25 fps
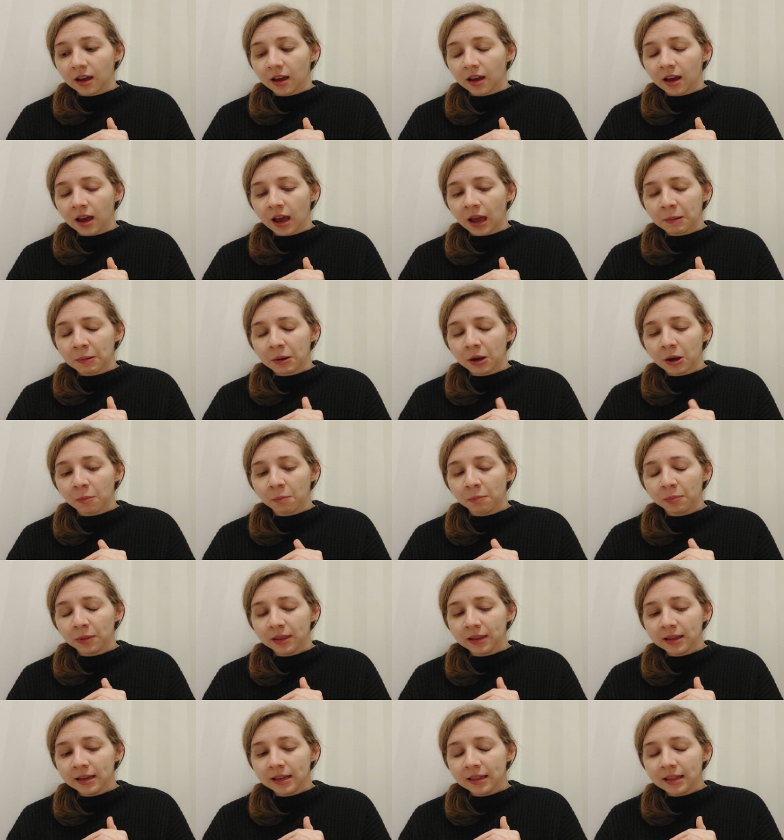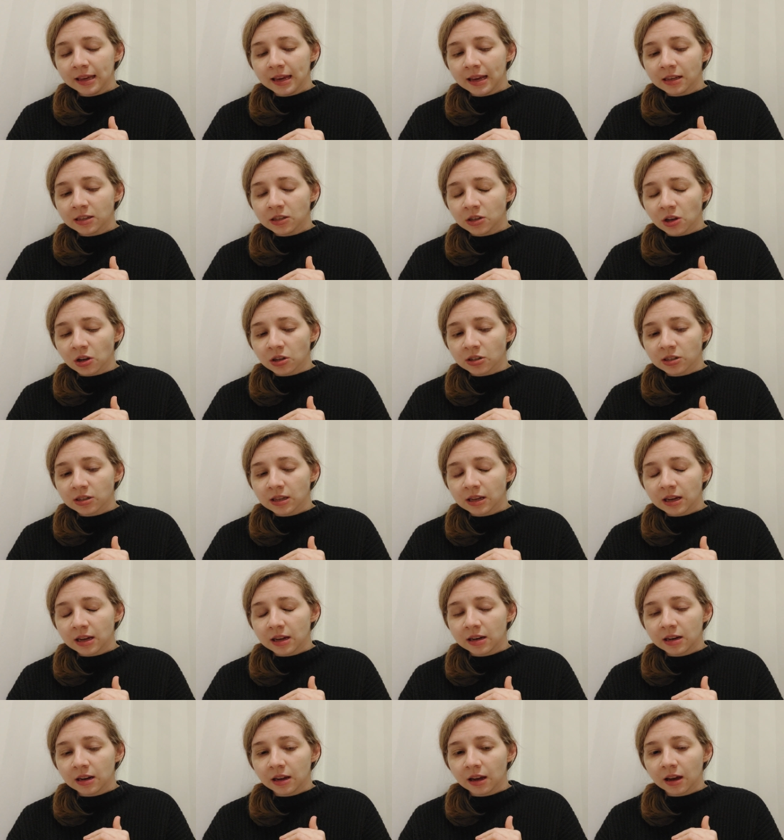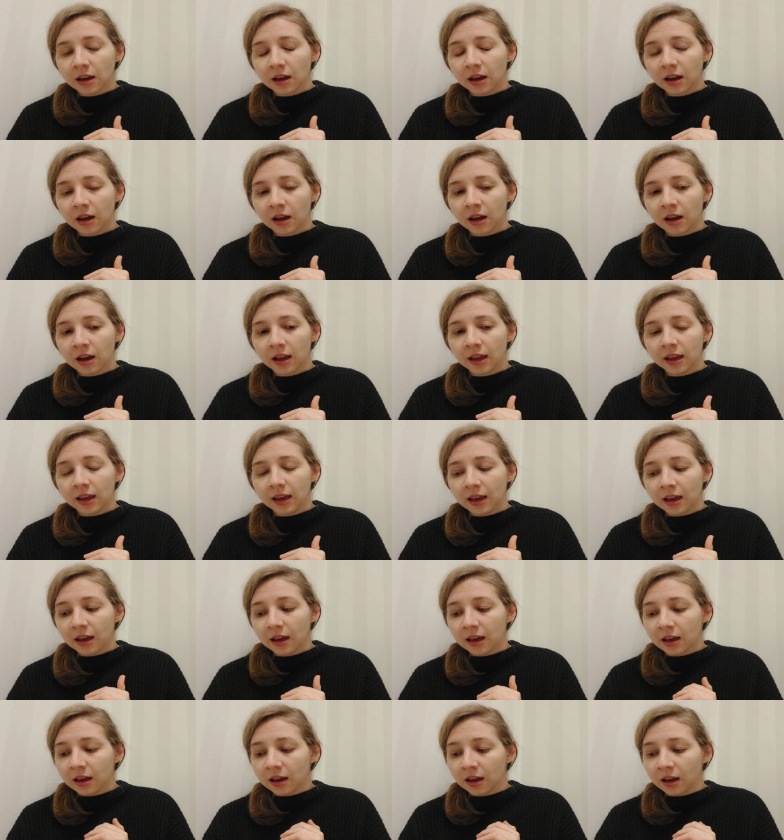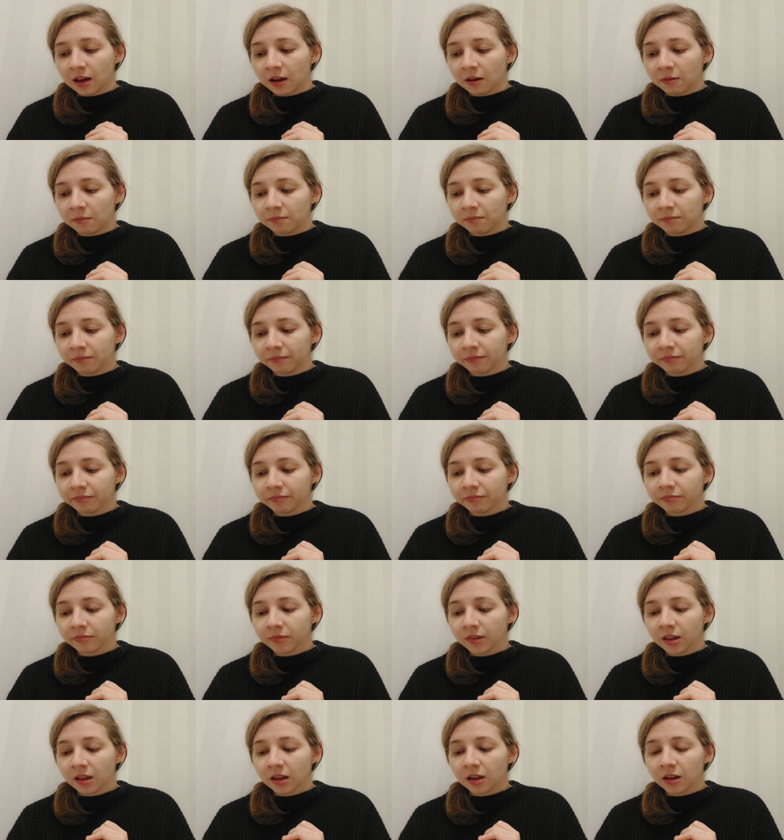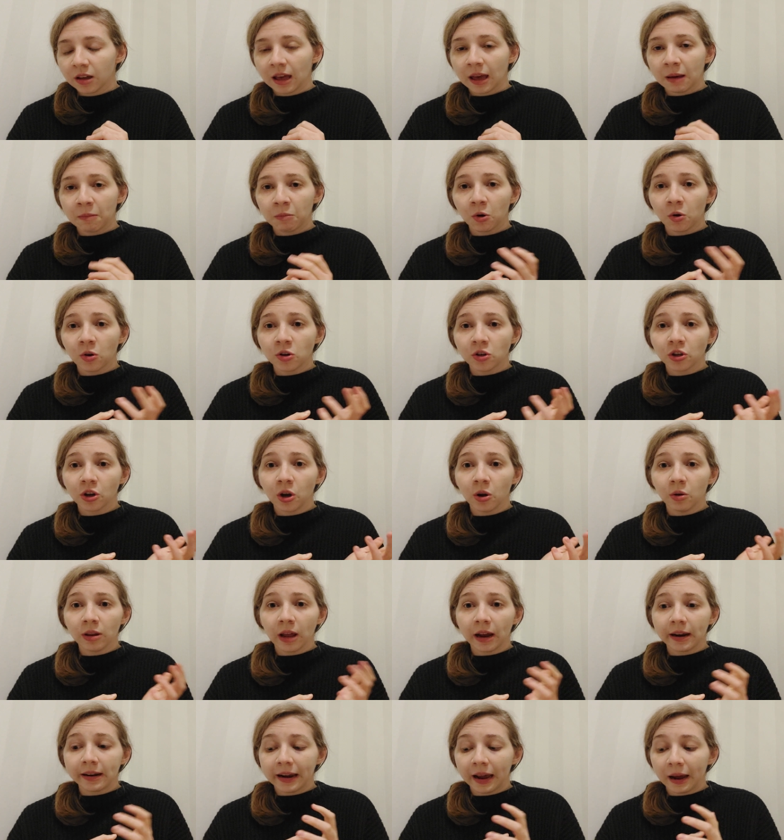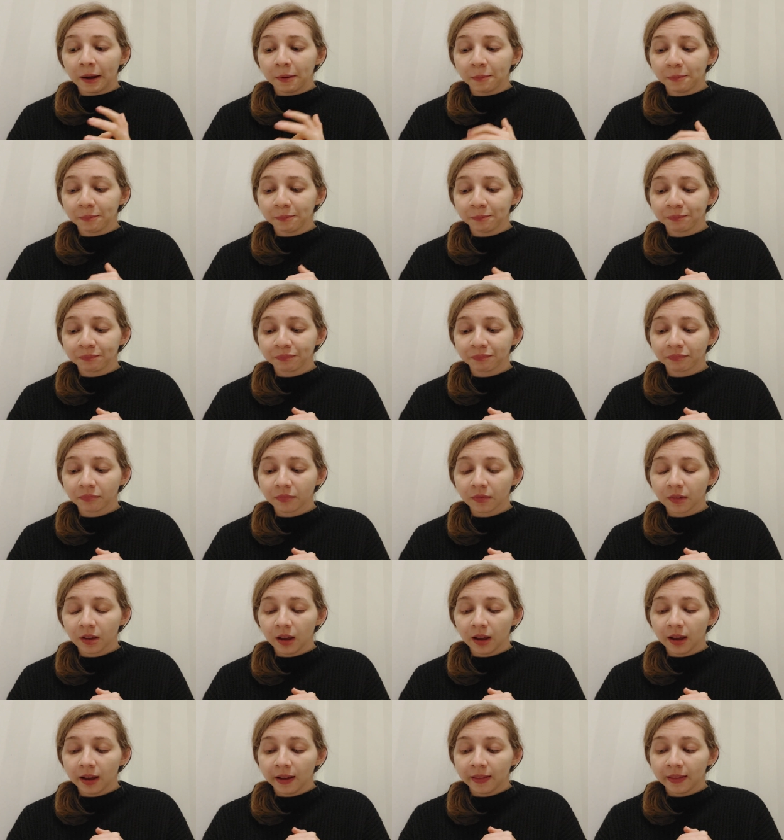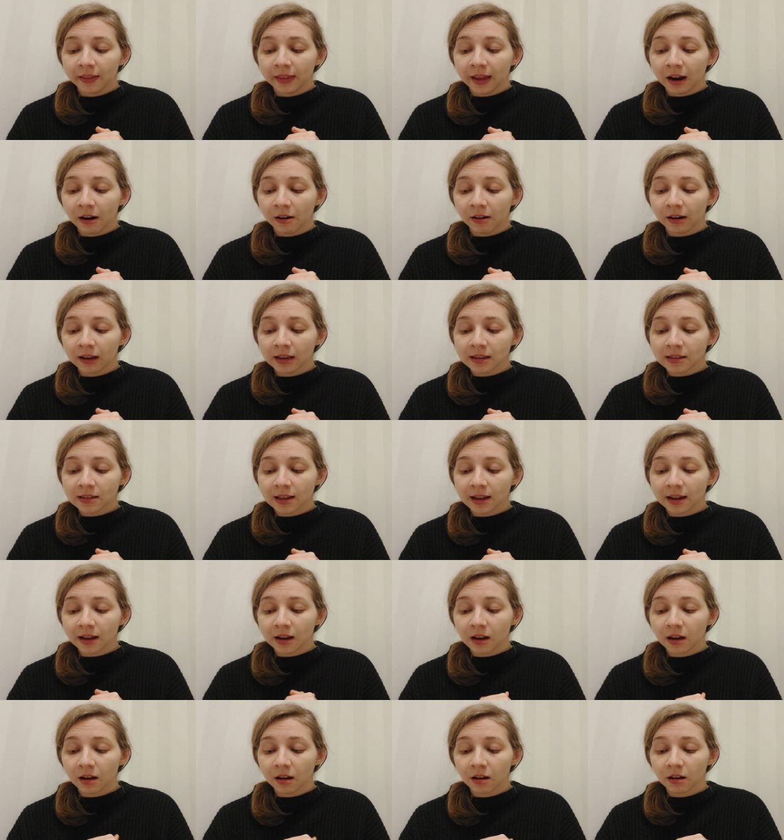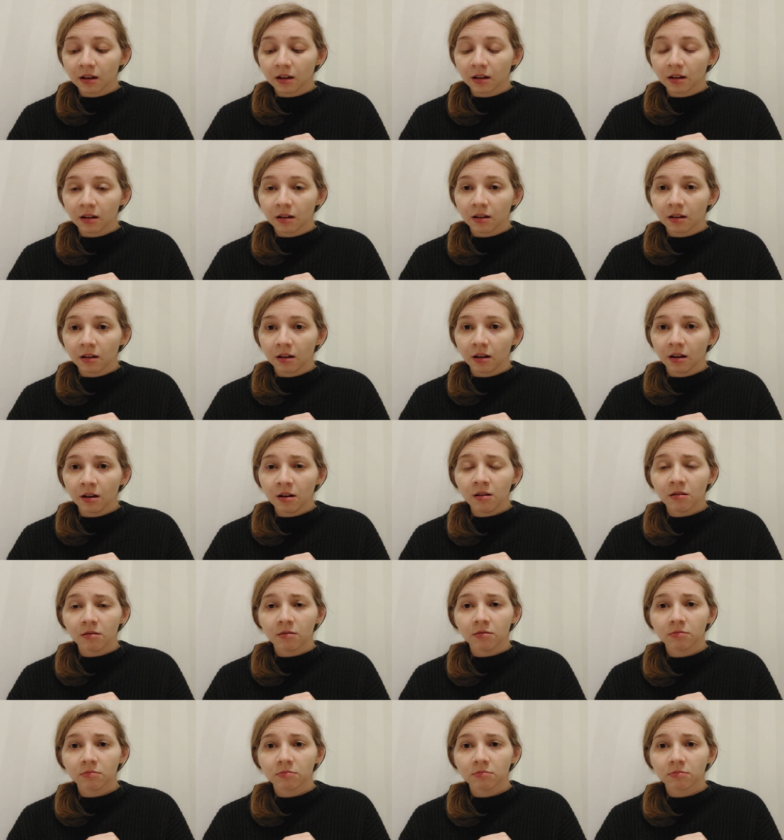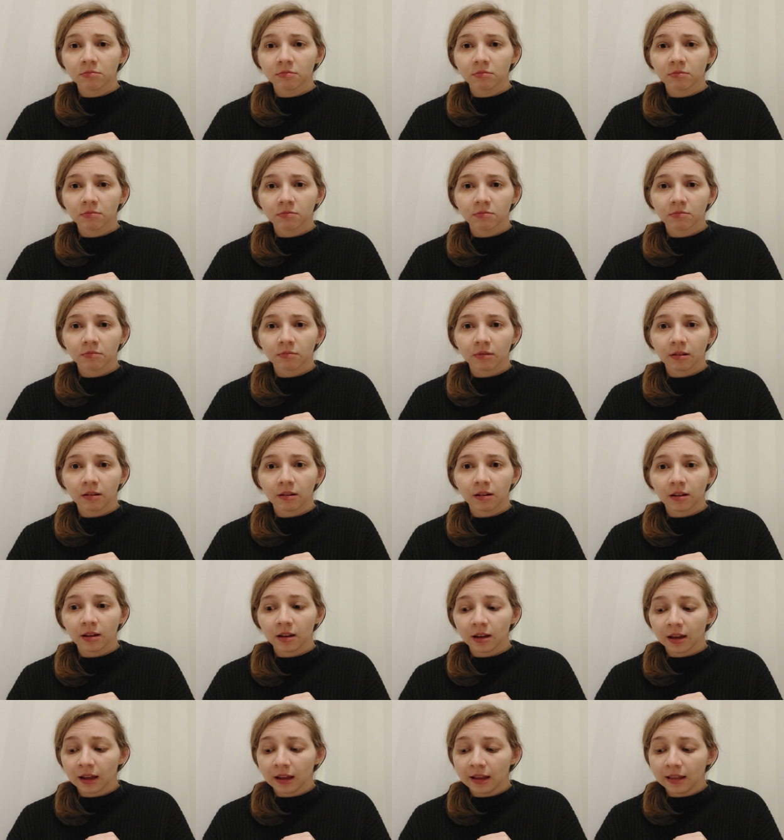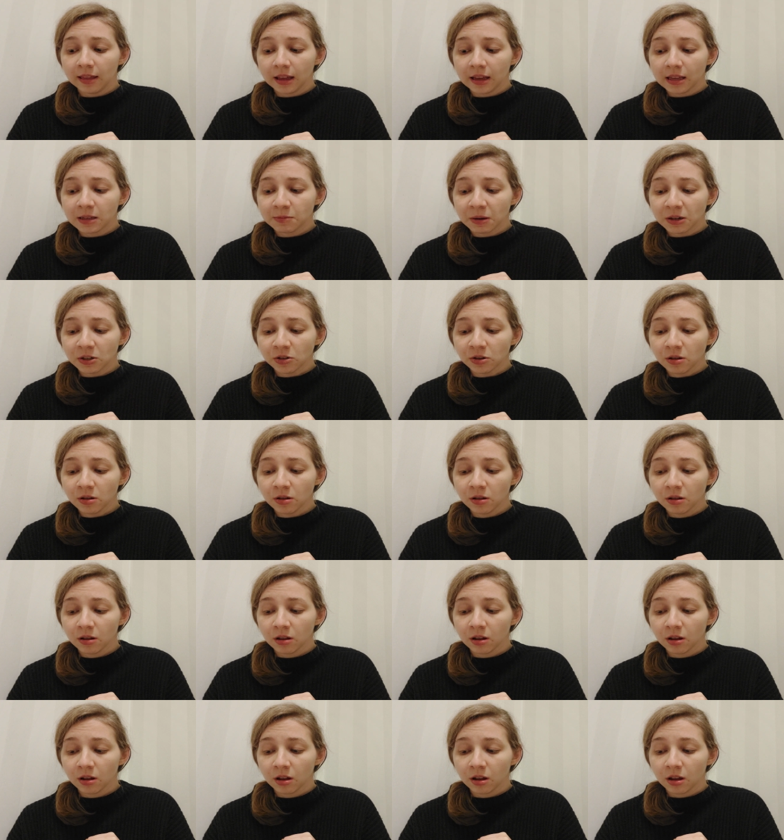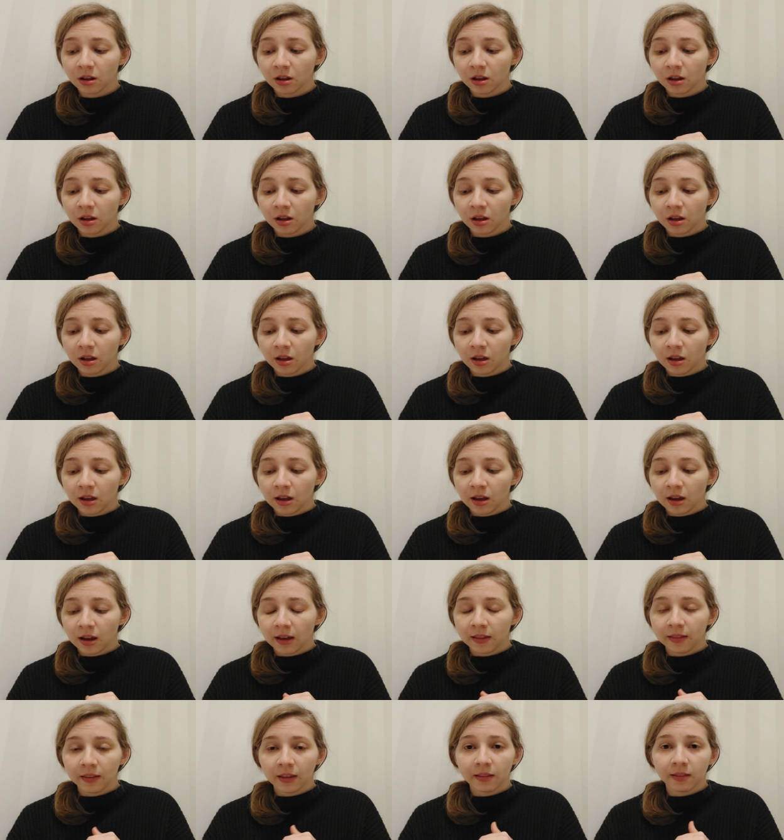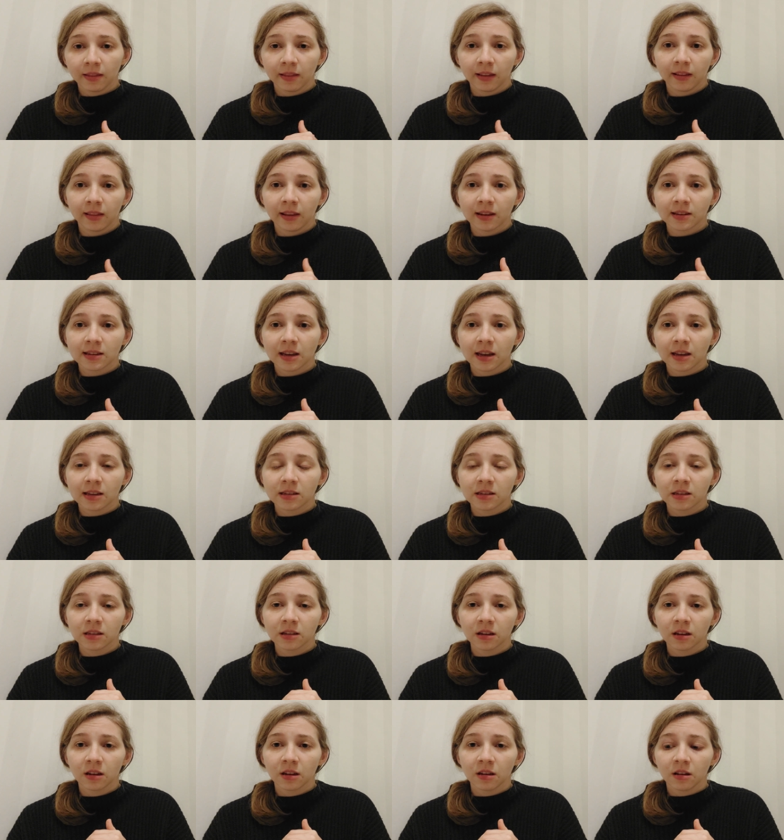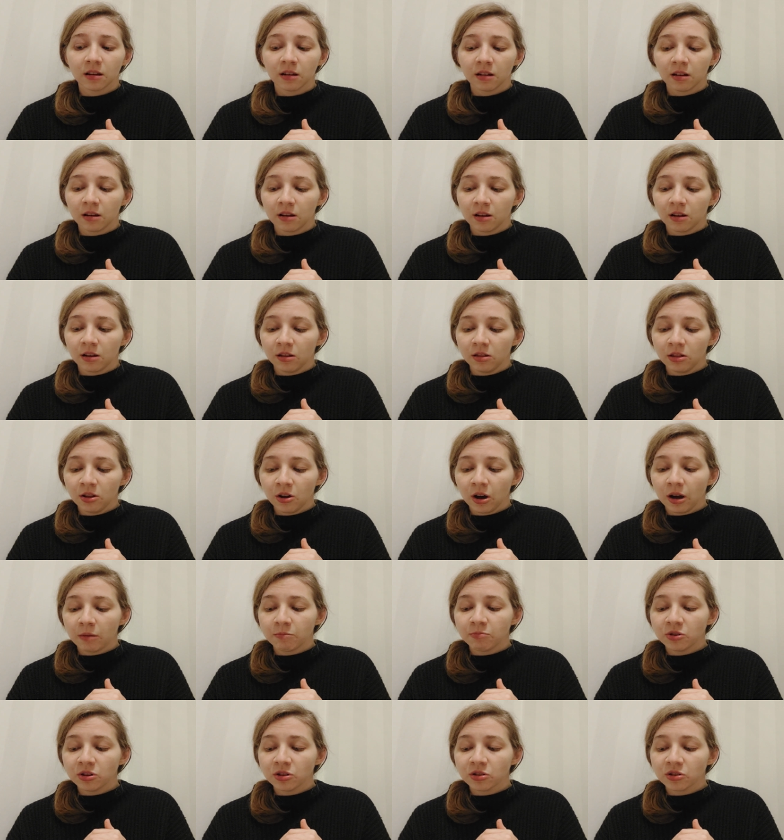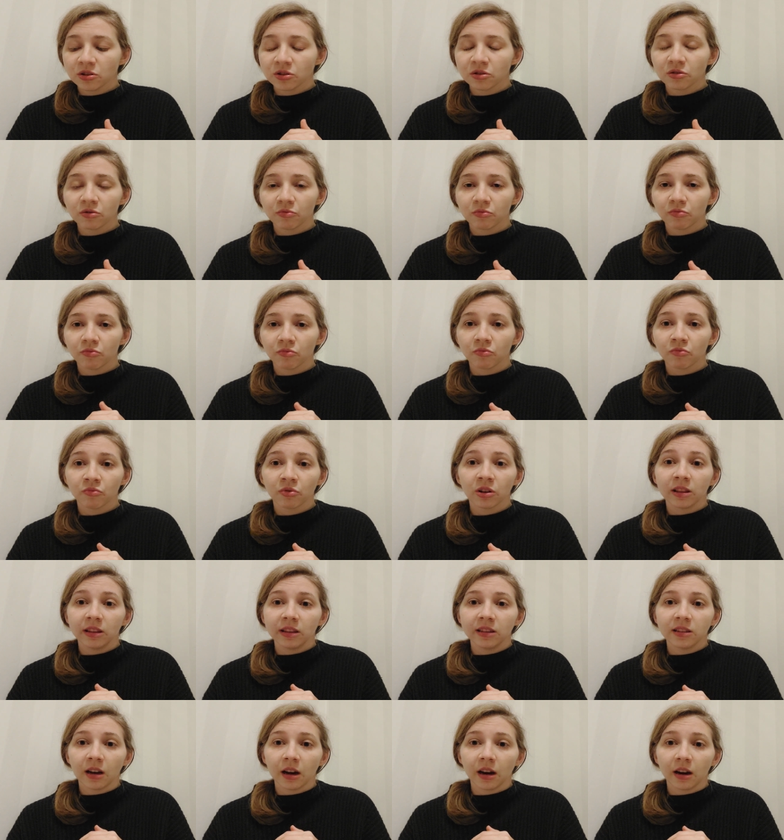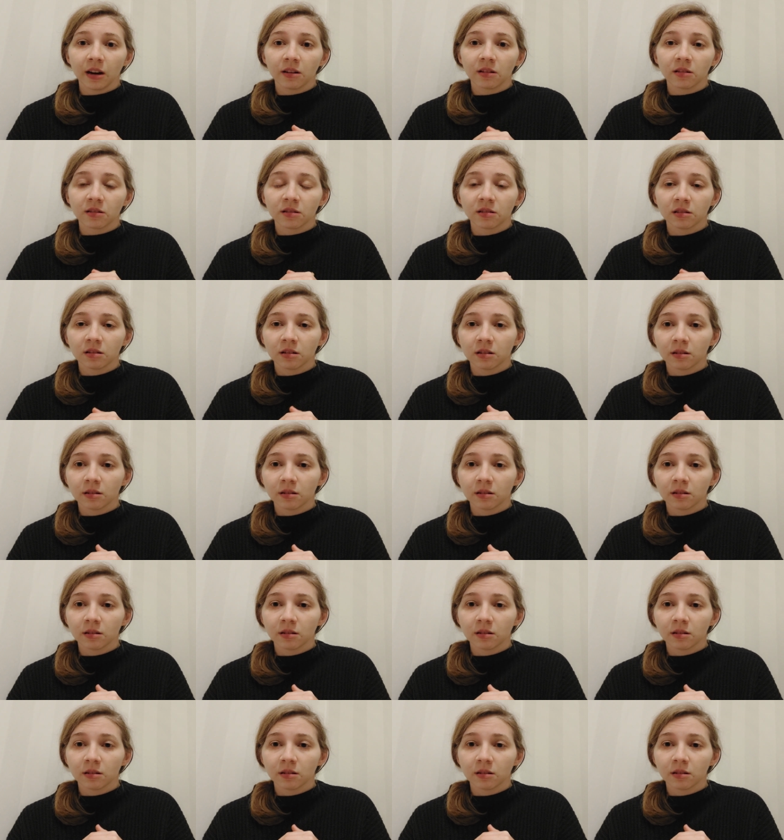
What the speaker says: I'm completely exhausted. I am going to go lie down. And then Eric is like, oh, anything special? And then Lena says, no, I'm just really tired.